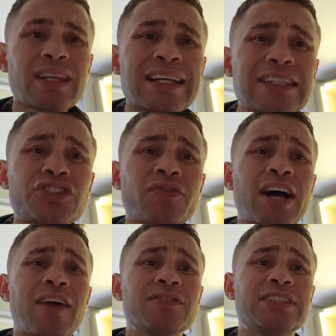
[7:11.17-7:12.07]
It's something I
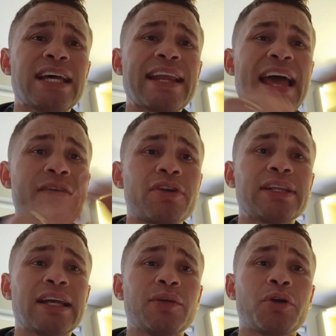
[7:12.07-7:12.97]
haven't said ever at
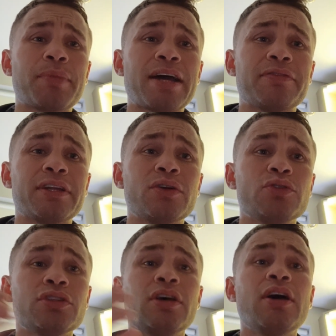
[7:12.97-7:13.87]
the end of one of my
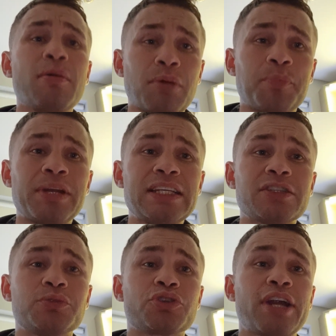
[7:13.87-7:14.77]
videos. But please
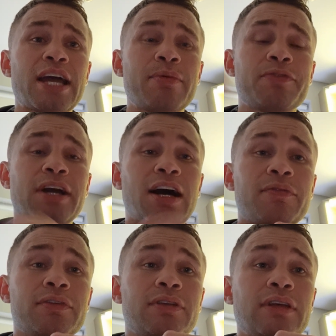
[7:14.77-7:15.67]
subscribe if you
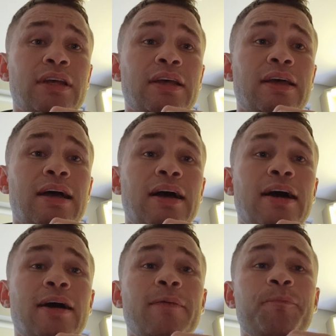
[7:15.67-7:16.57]
haven't.
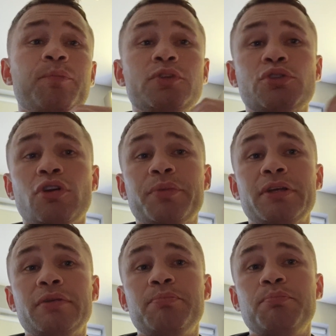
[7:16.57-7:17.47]
There's going to
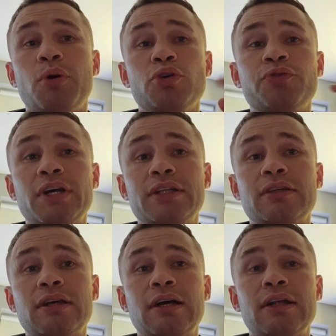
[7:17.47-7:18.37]
be post-fight
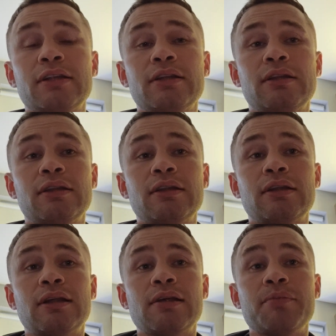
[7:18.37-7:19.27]
and
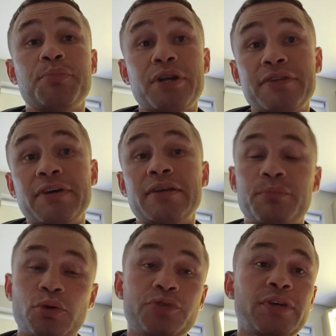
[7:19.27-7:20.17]
pre-fight and
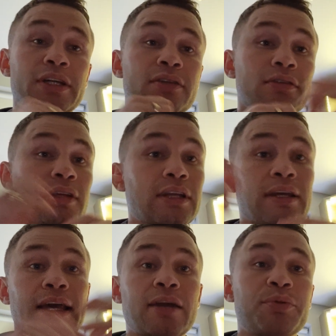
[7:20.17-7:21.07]
post-fight
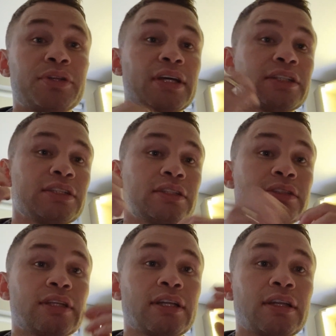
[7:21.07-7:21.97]
kind of
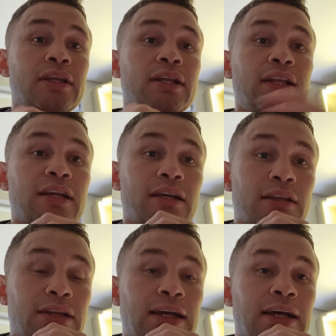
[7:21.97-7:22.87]
predictions. And
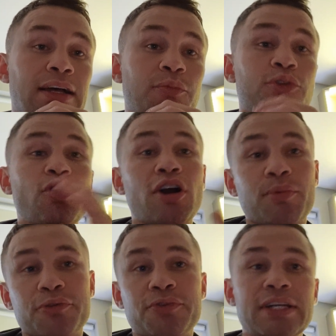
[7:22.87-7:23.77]
we'll talk
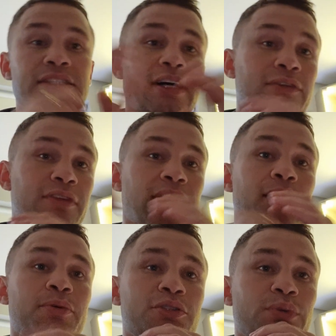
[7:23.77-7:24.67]
about fights after they
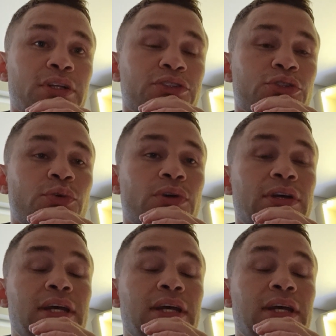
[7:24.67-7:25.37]
happen as well. So